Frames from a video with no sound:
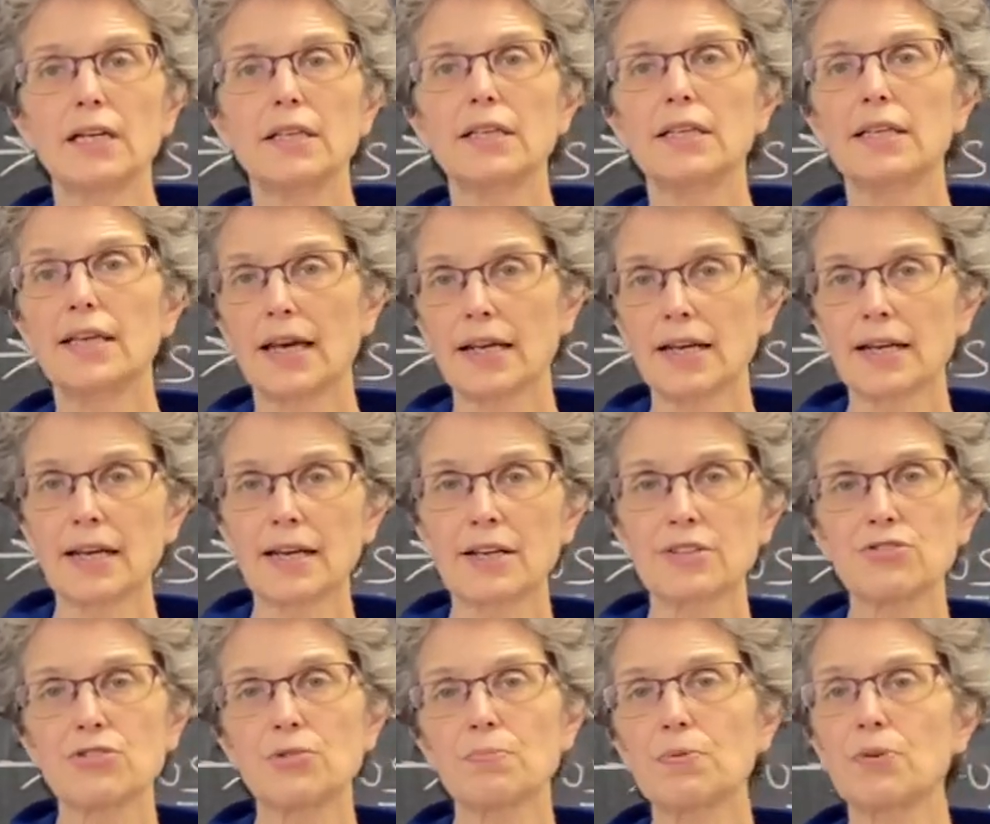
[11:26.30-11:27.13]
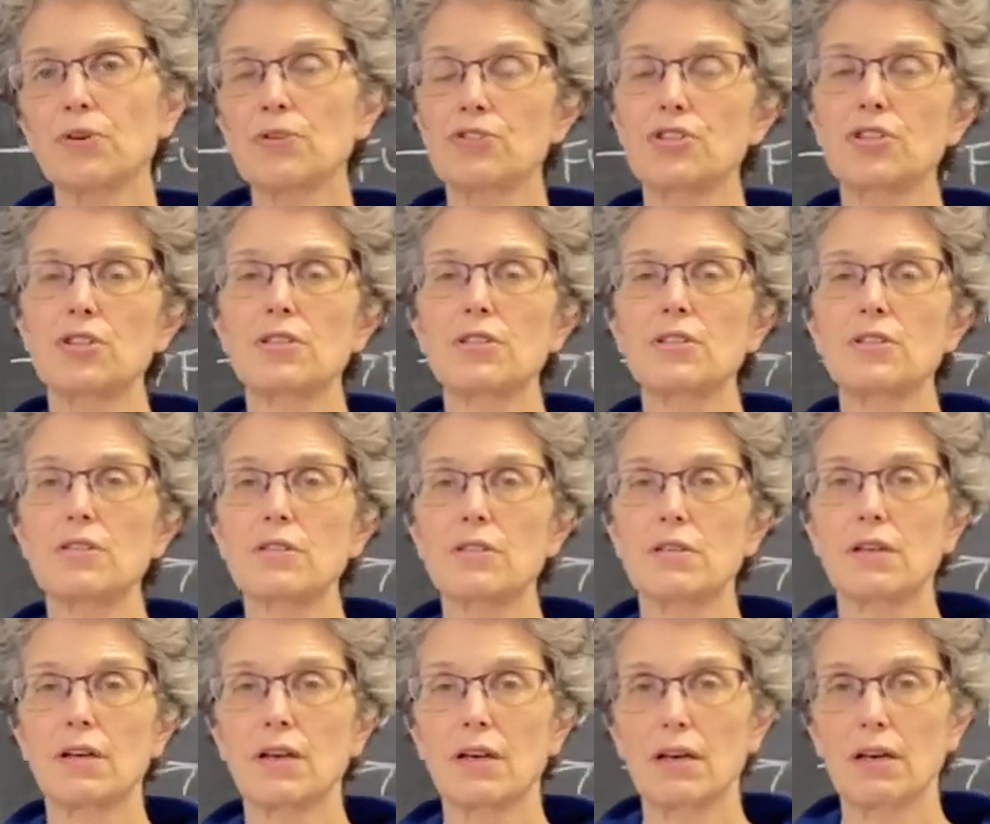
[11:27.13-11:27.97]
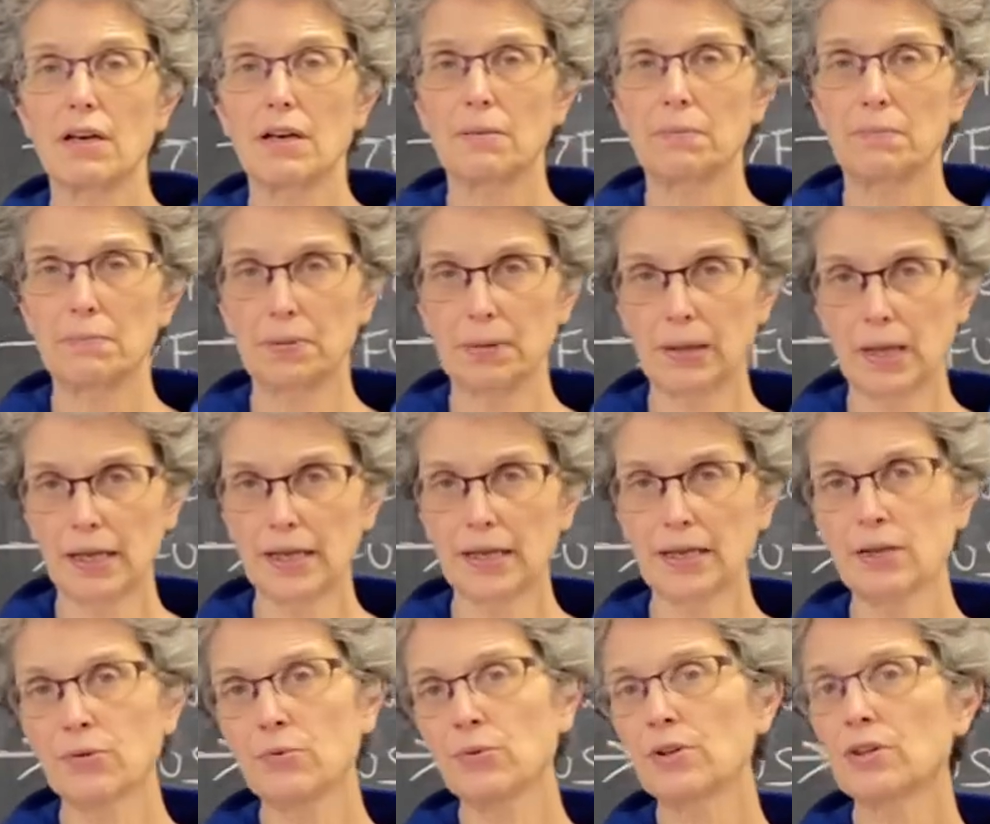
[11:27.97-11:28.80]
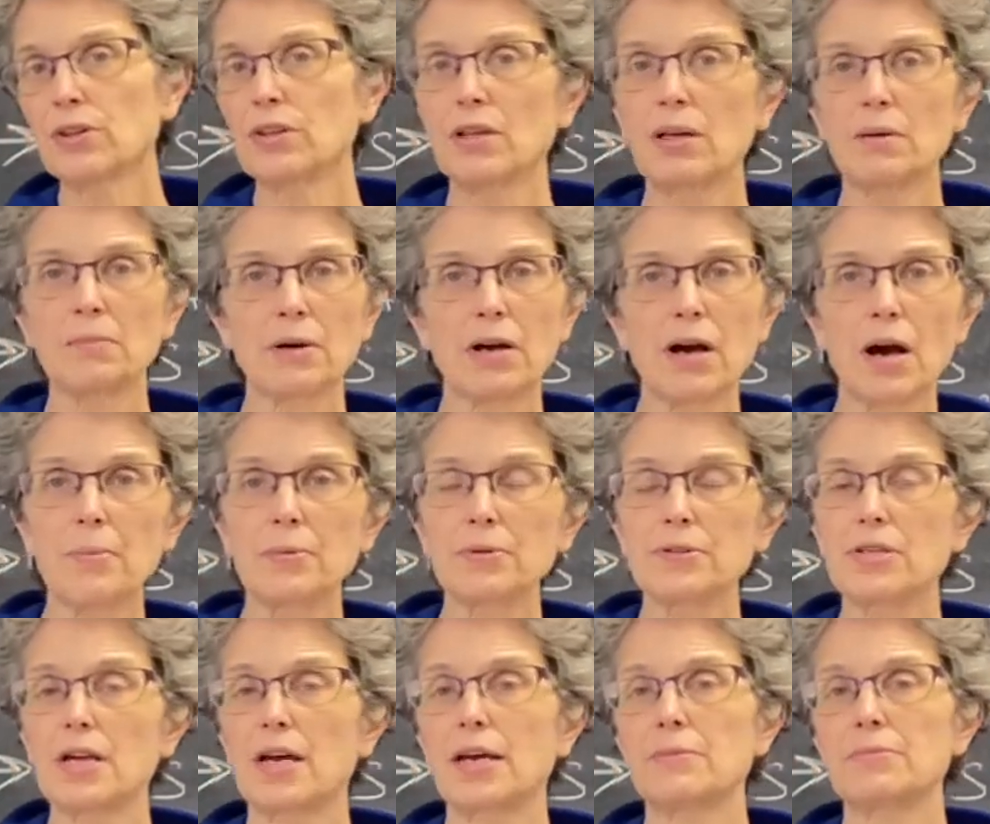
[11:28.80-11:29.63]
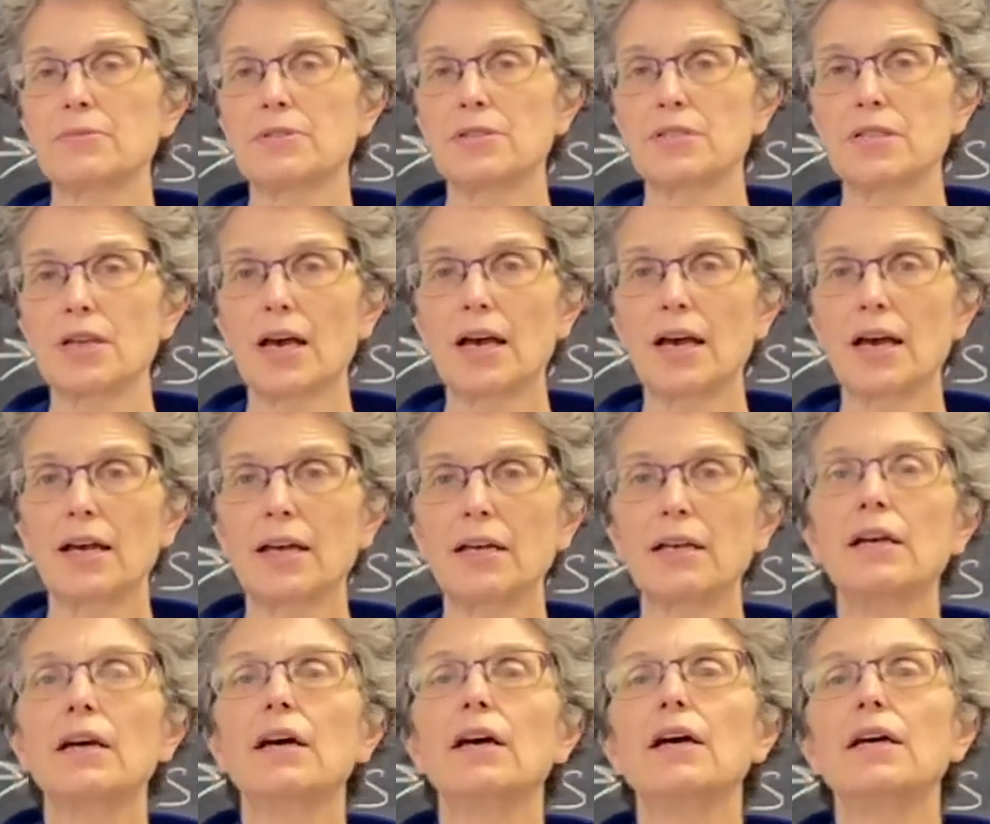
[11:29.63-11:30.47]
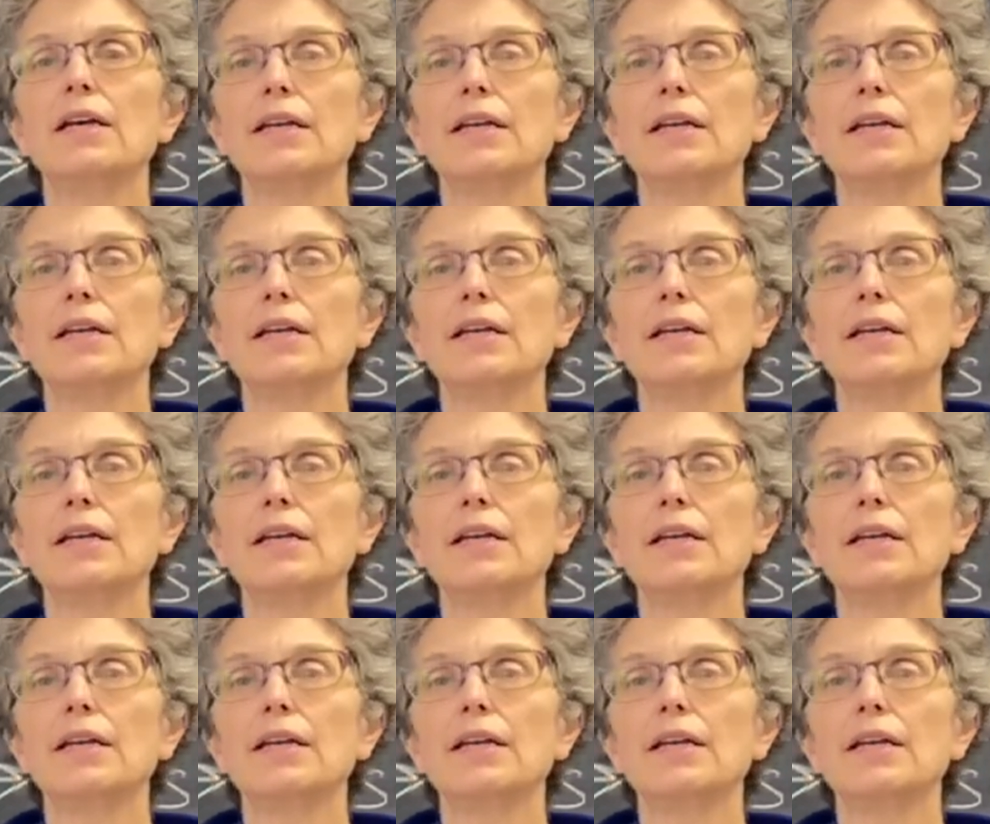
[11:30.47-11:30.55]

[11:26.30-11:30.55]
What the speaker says: Getting extra perches, playing with them a couple times a day.